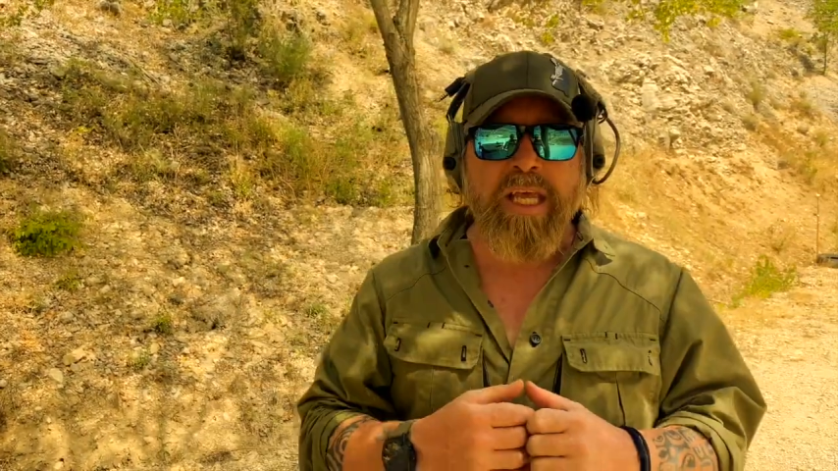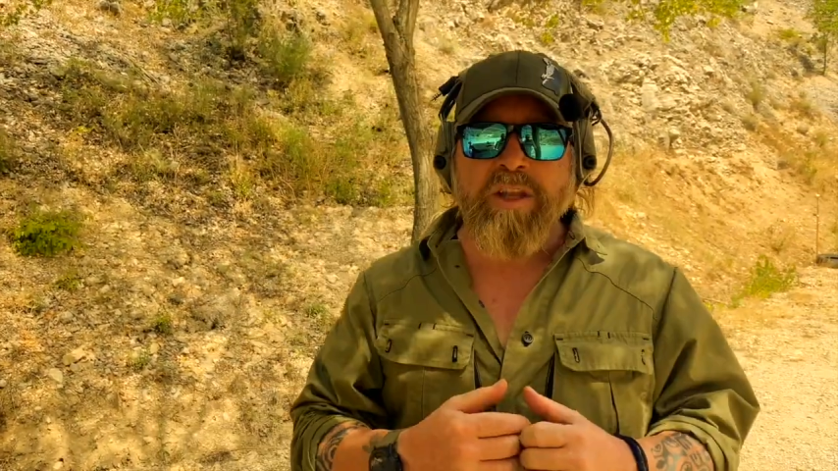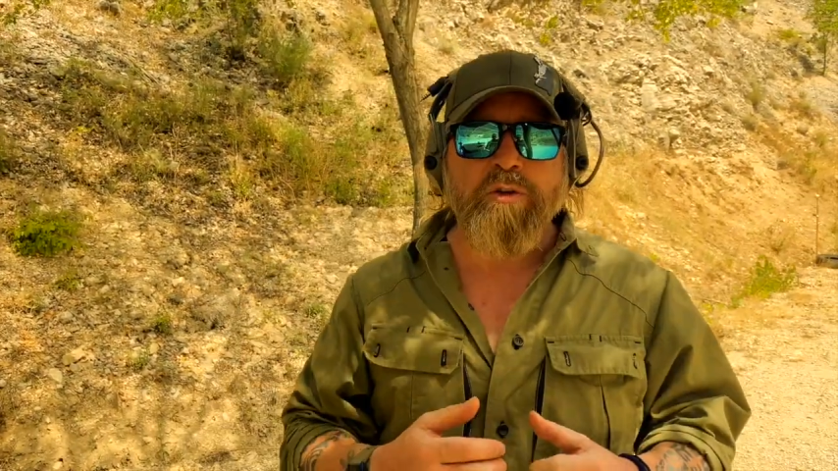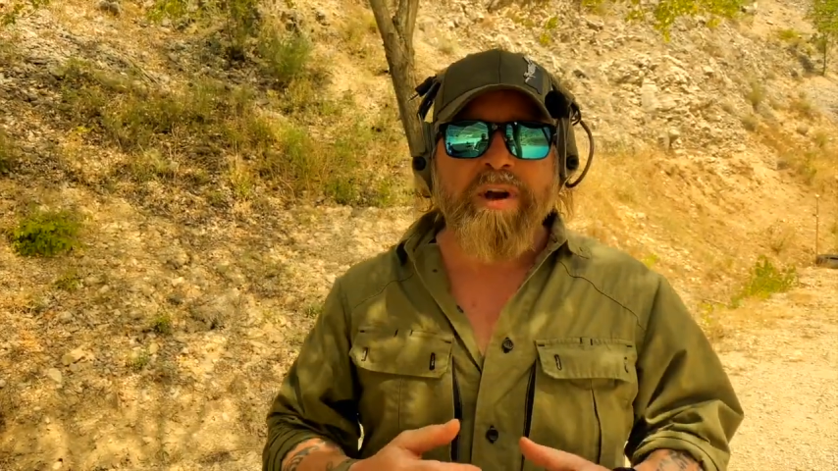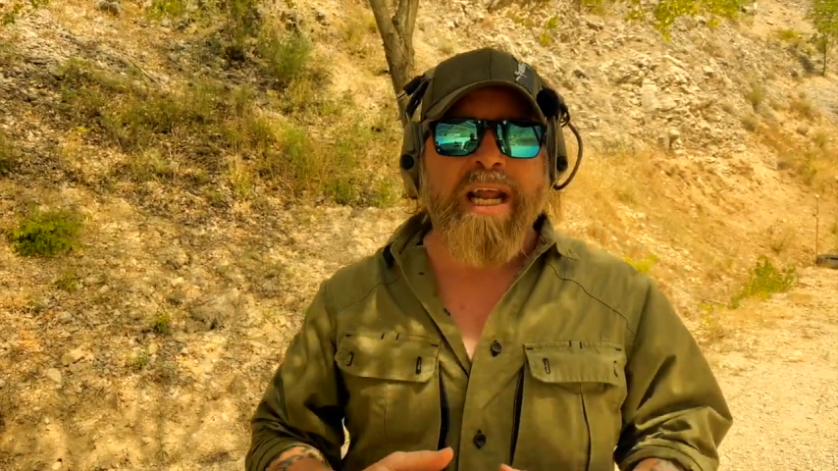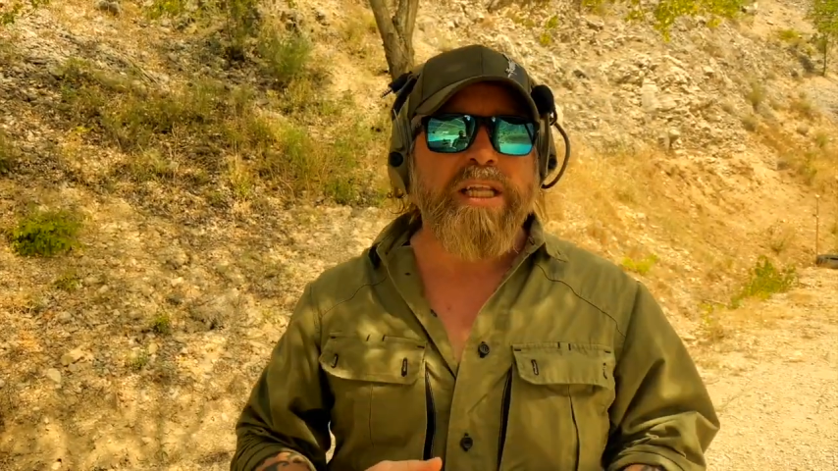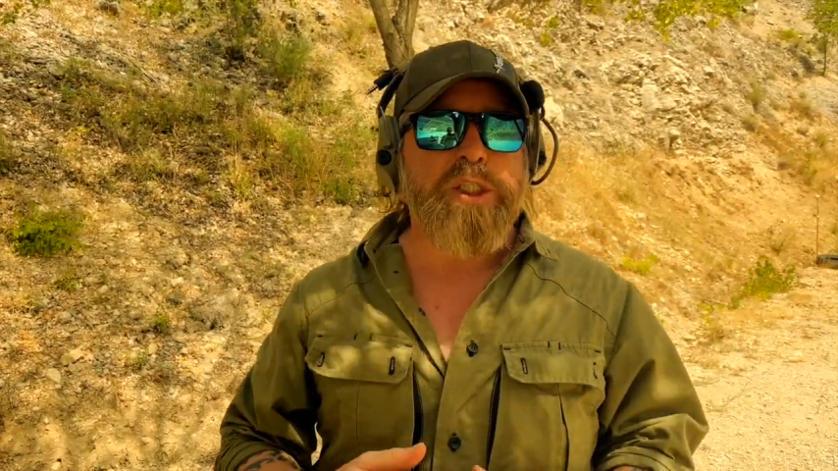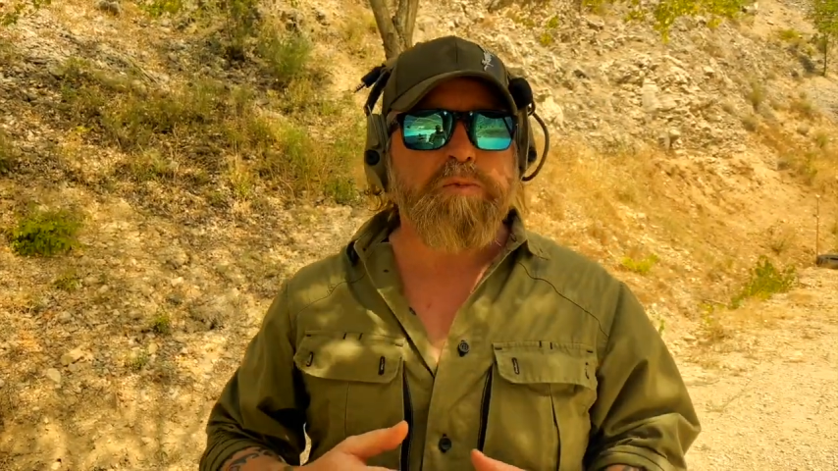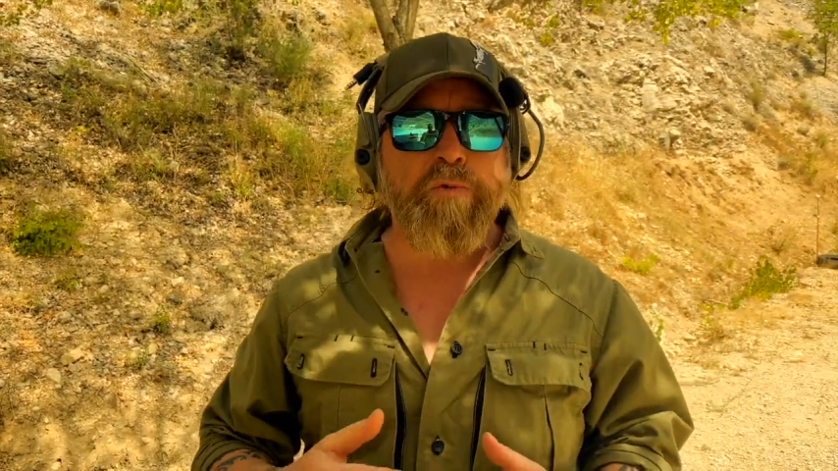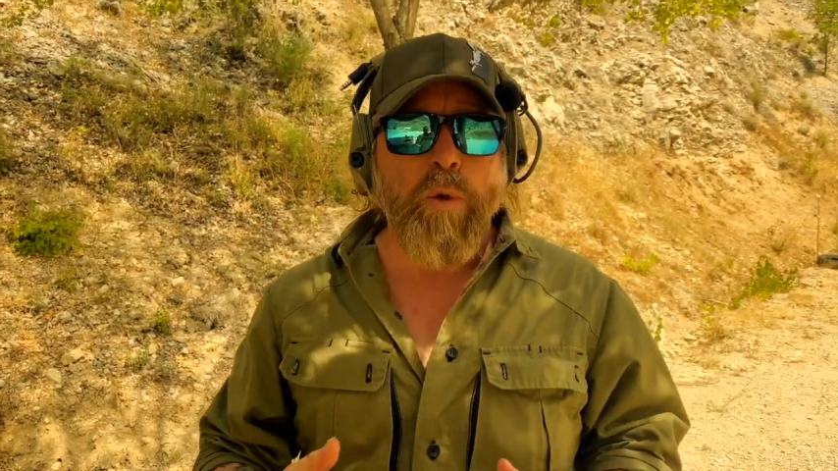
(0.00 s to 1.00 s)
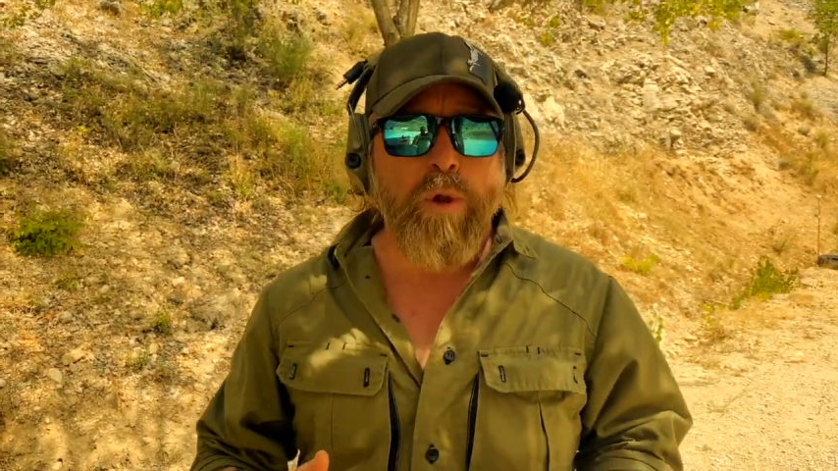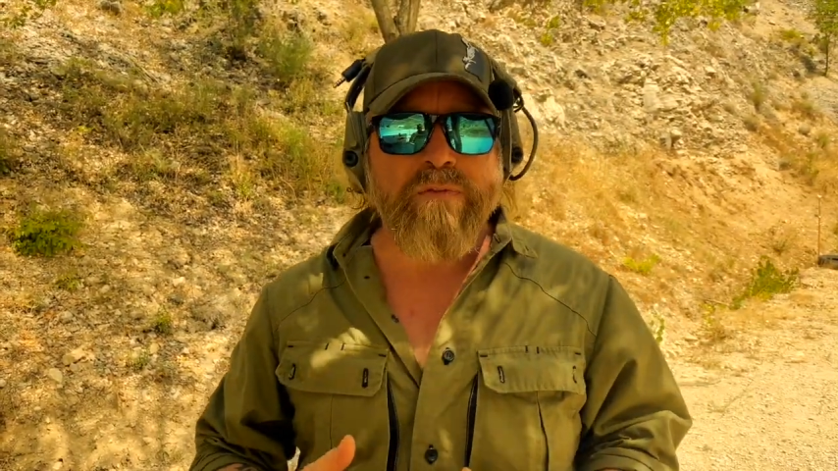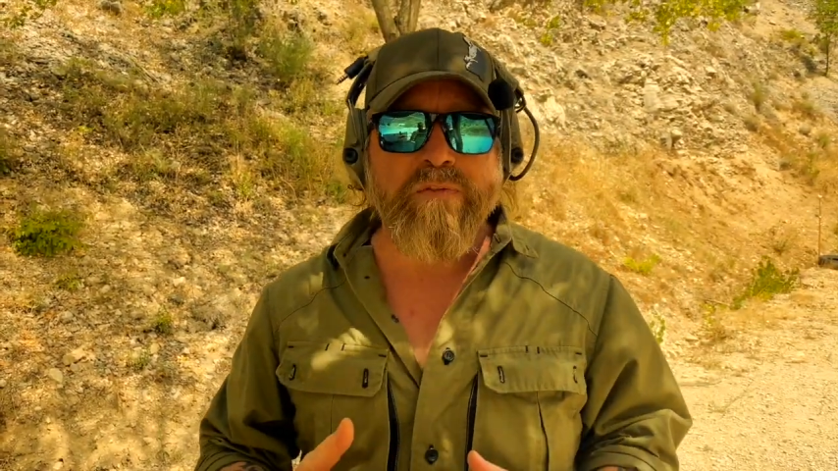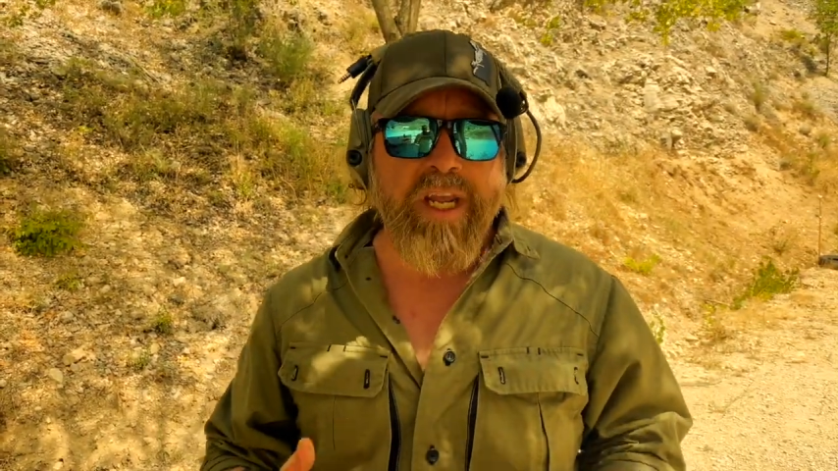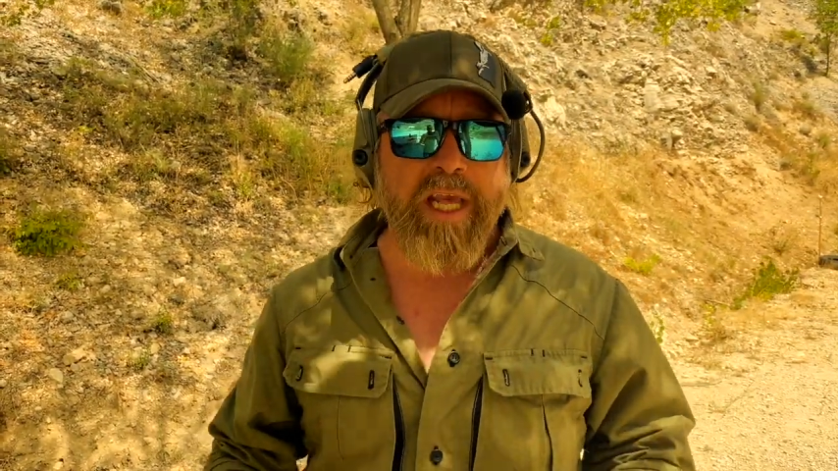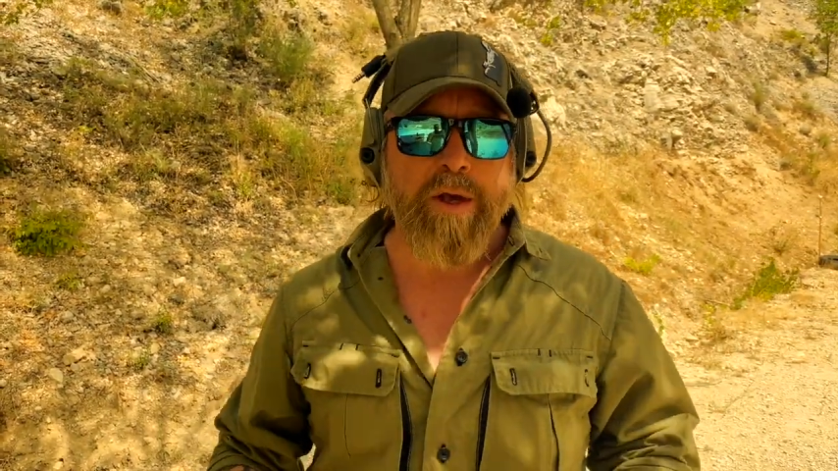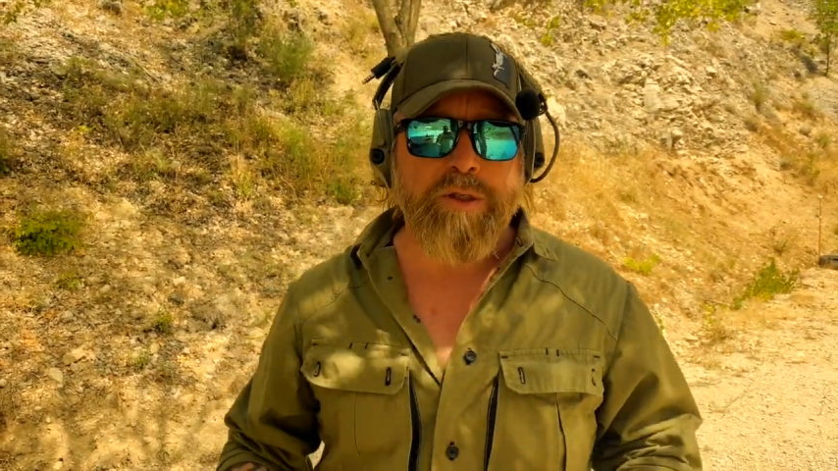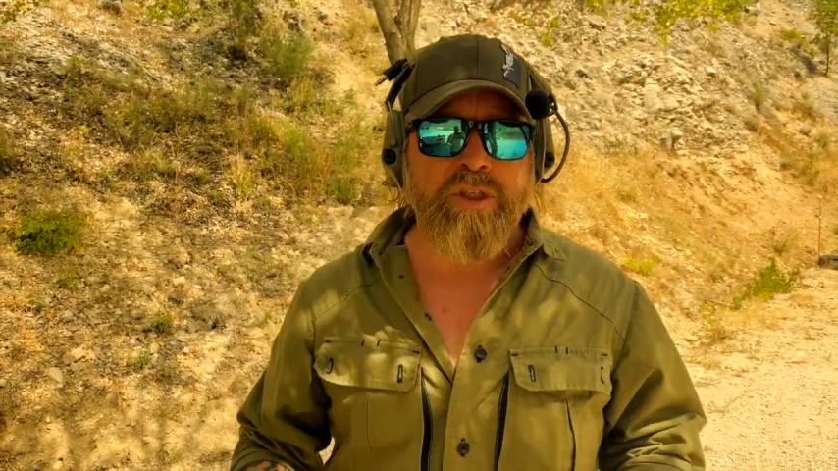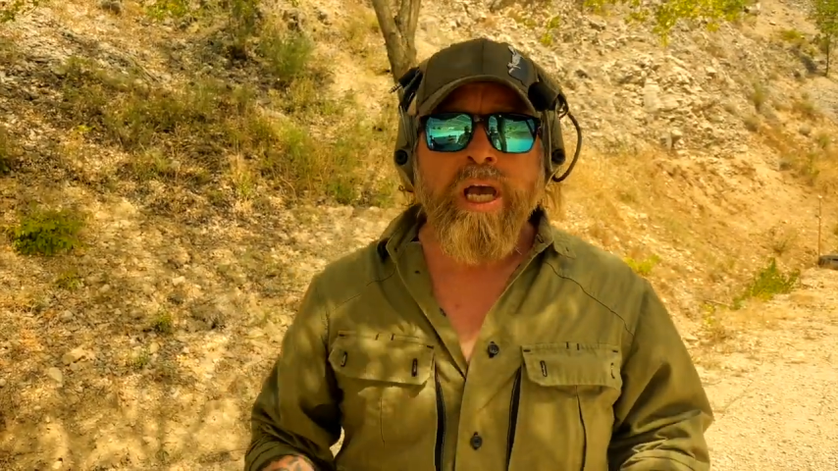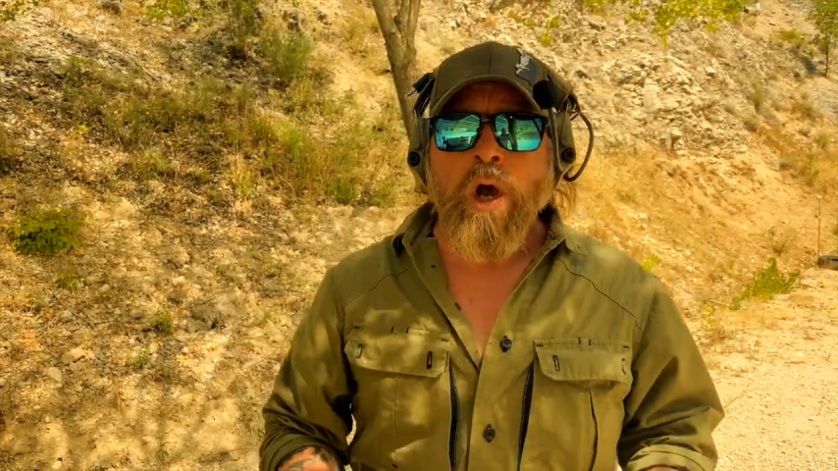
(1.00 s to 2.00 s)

Internet is full of videos